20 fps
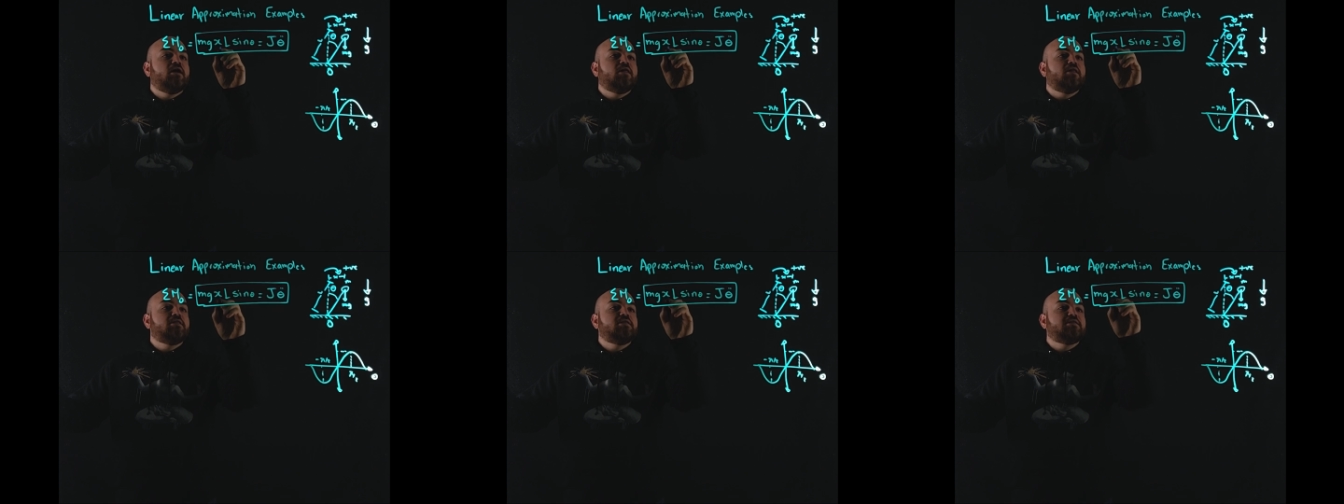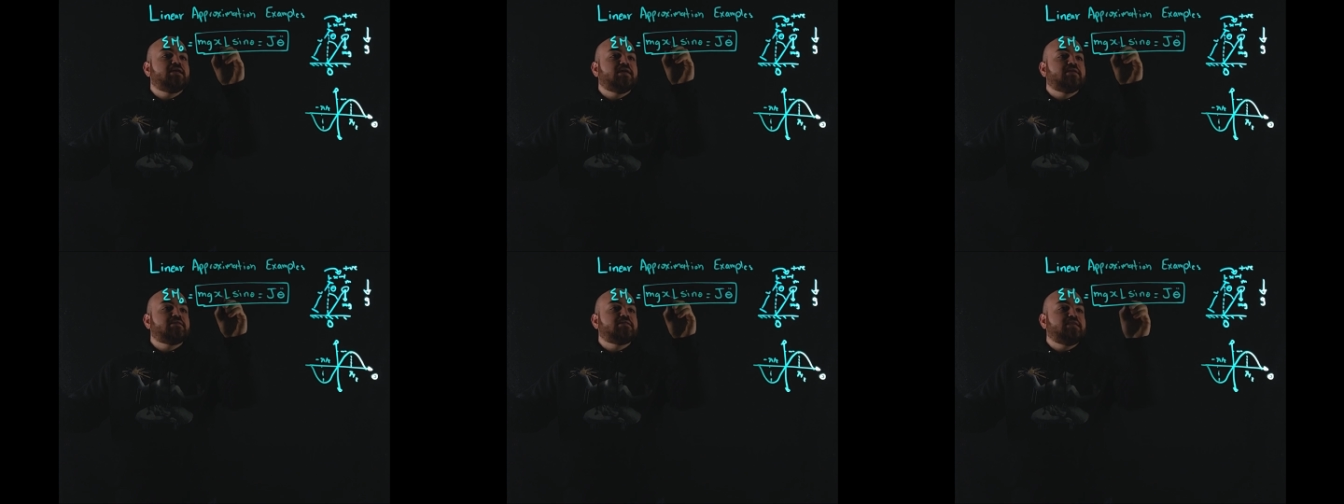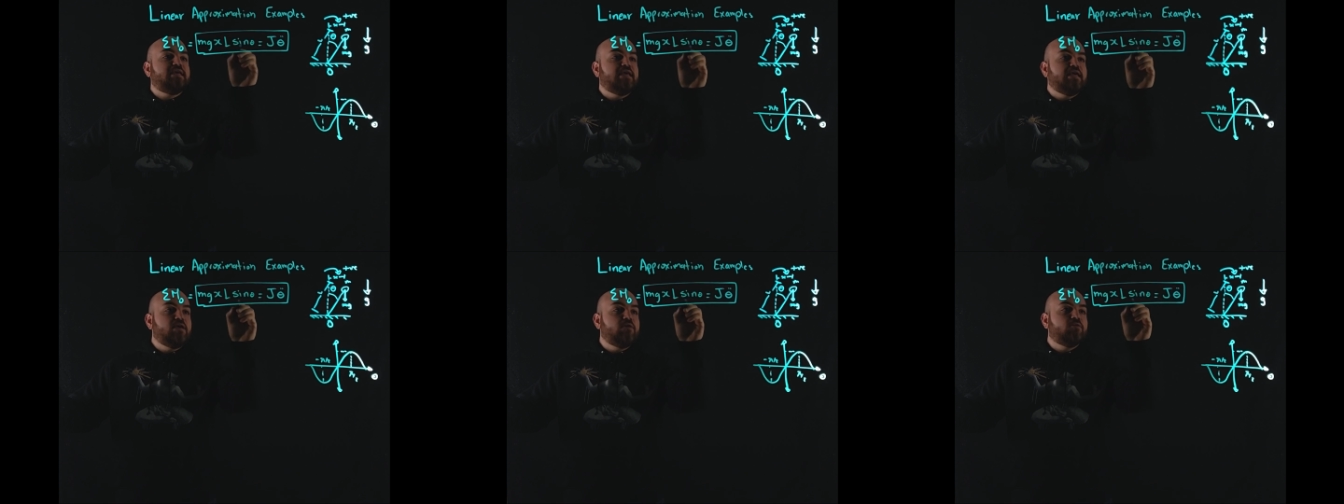This x is
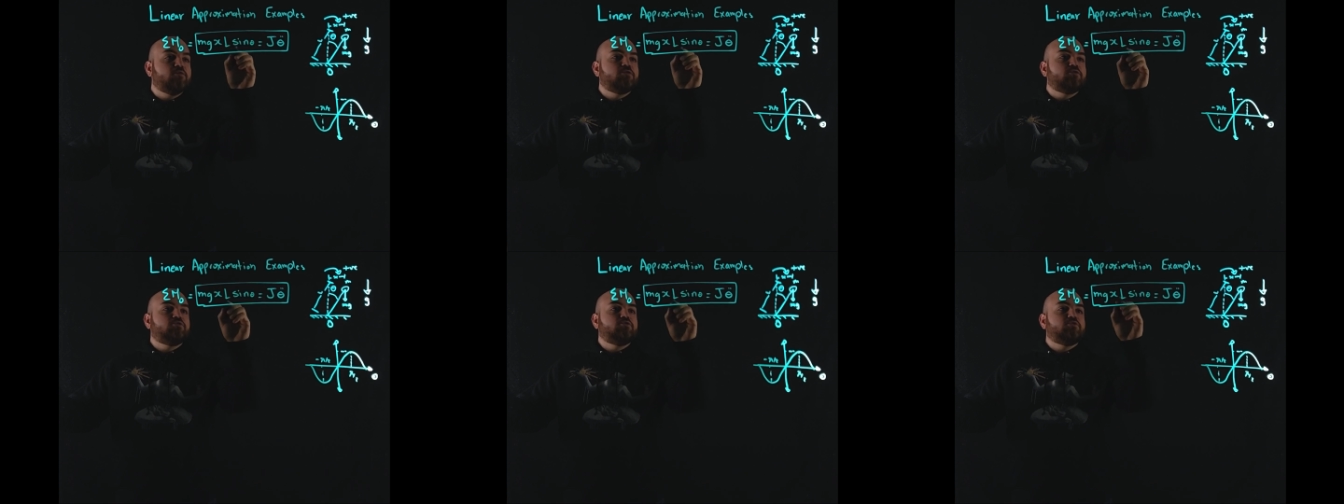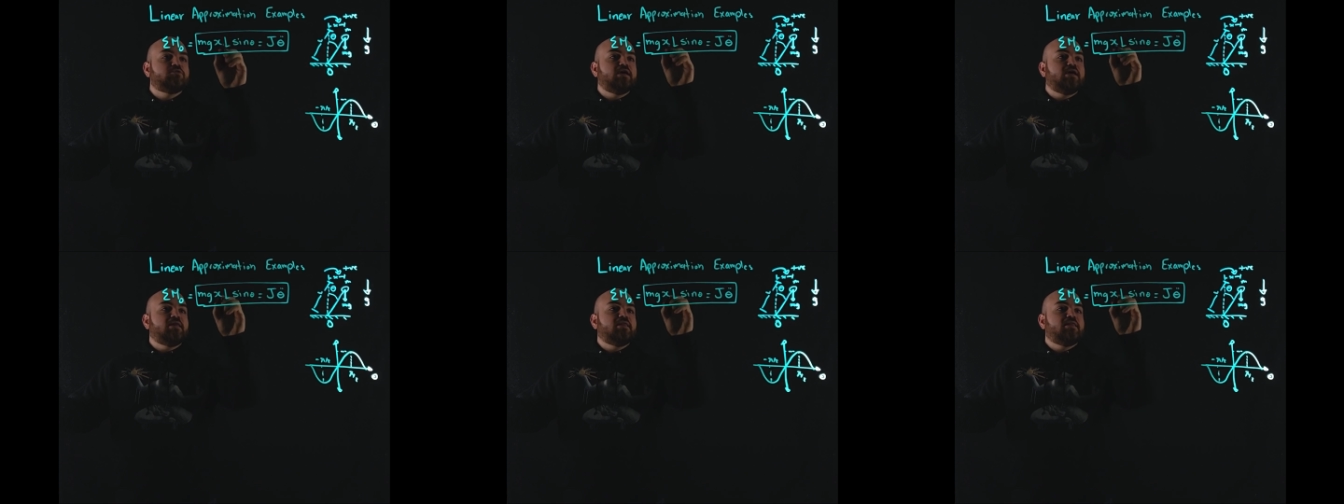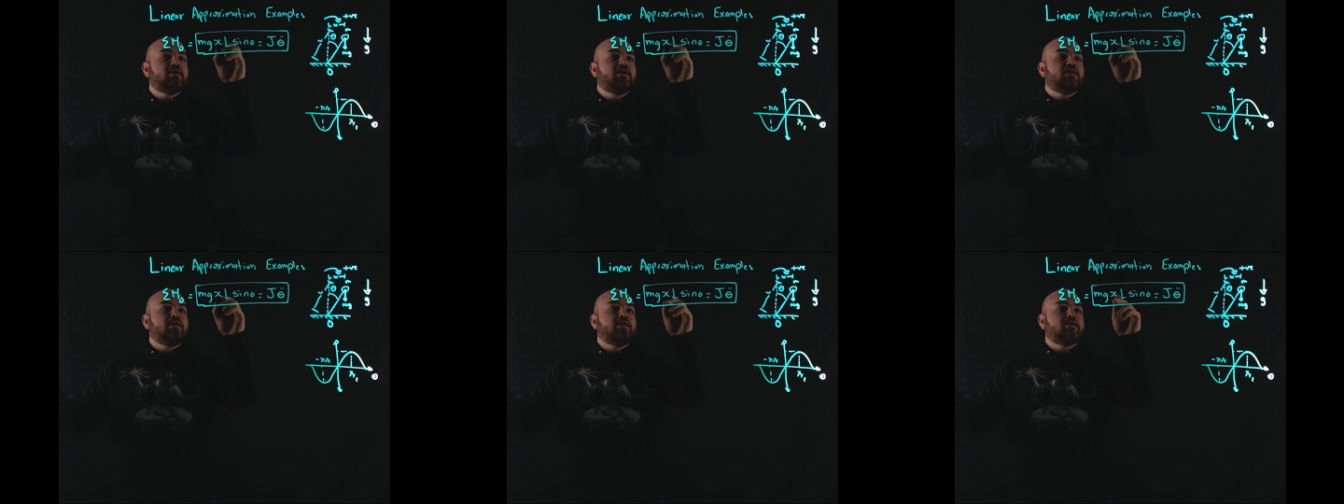equal to sine
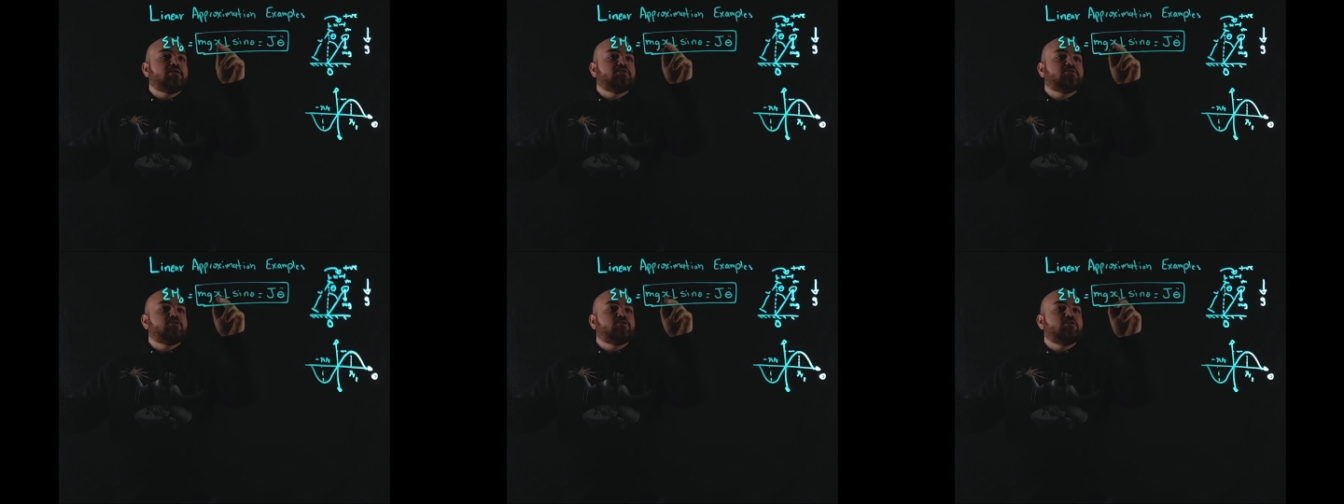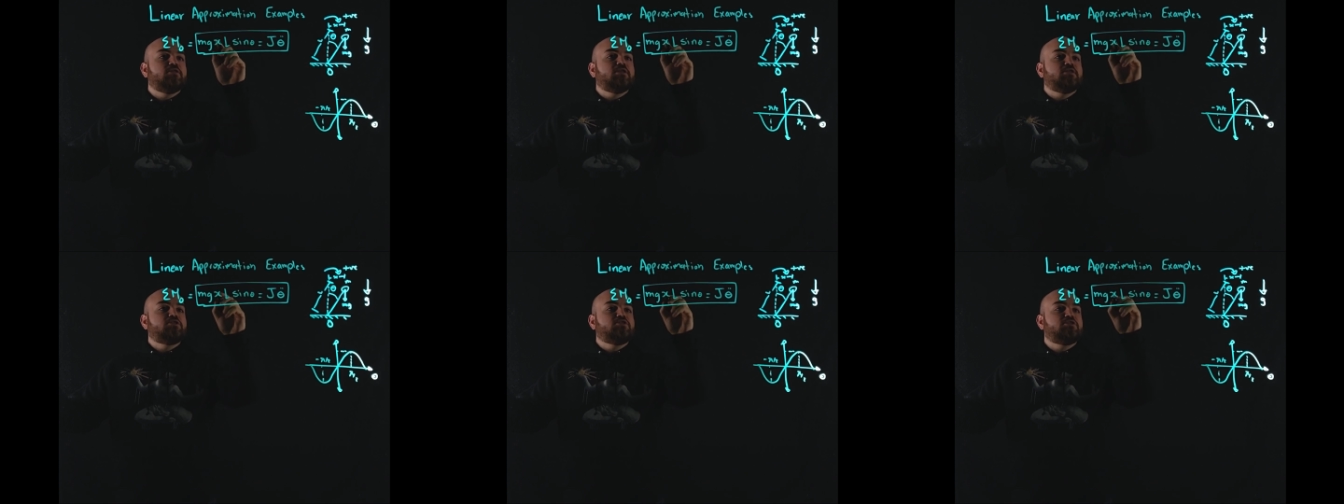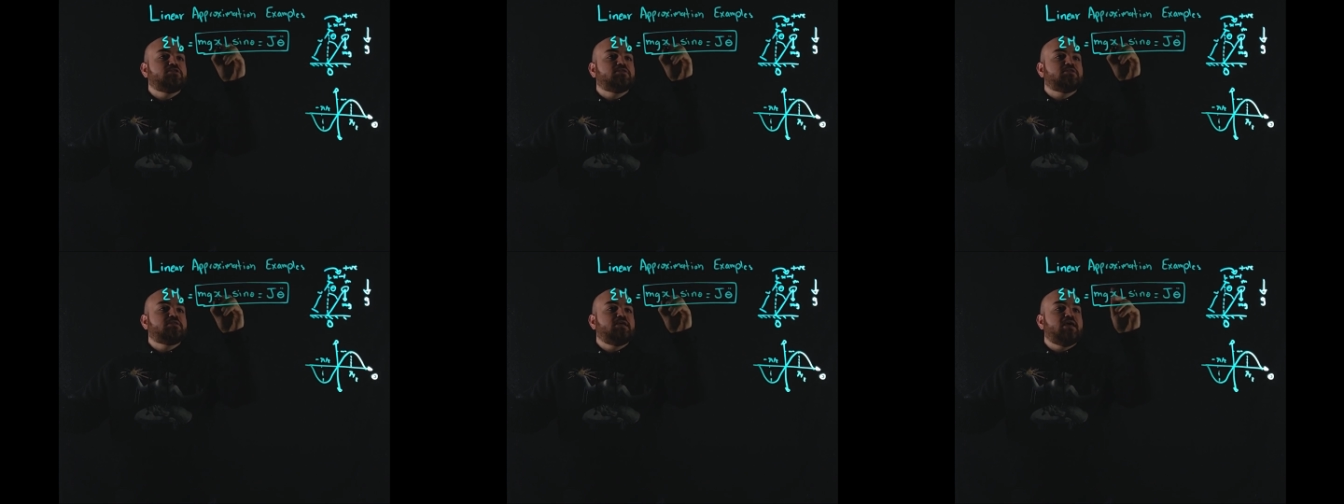theta, so let's
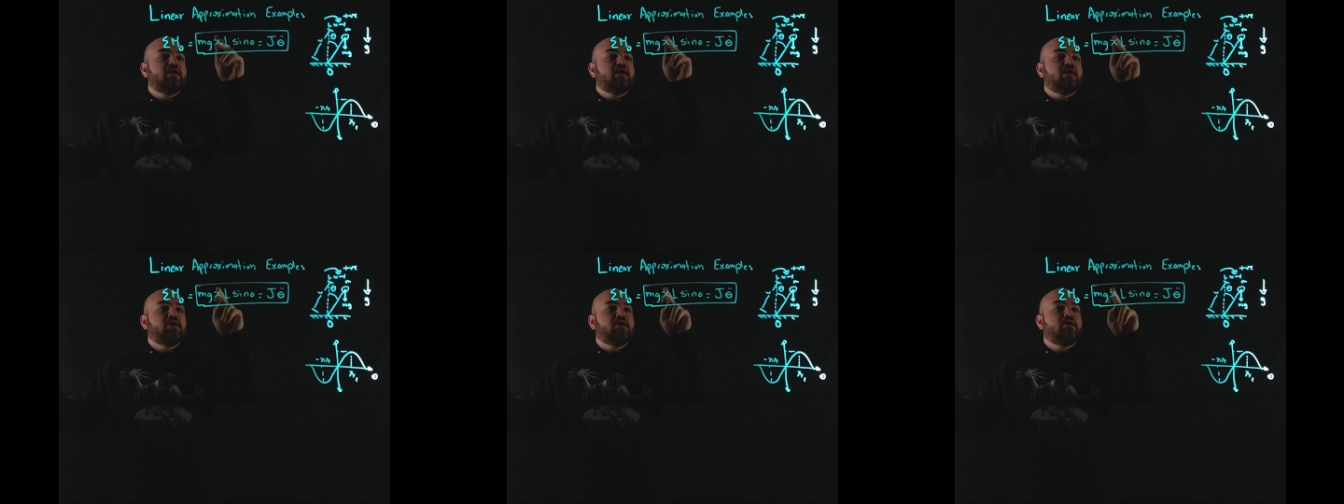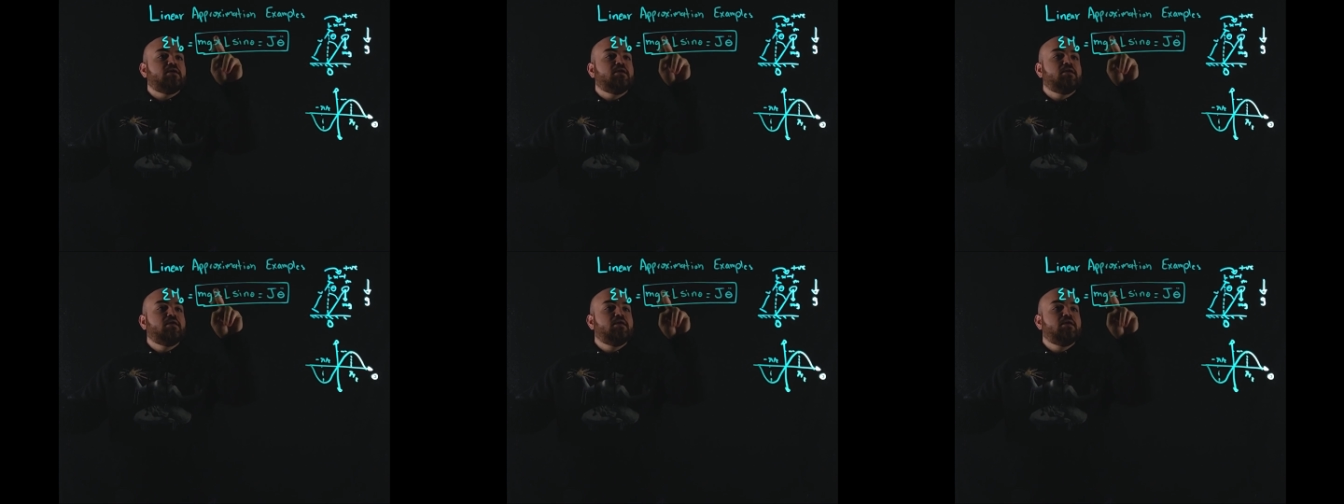just say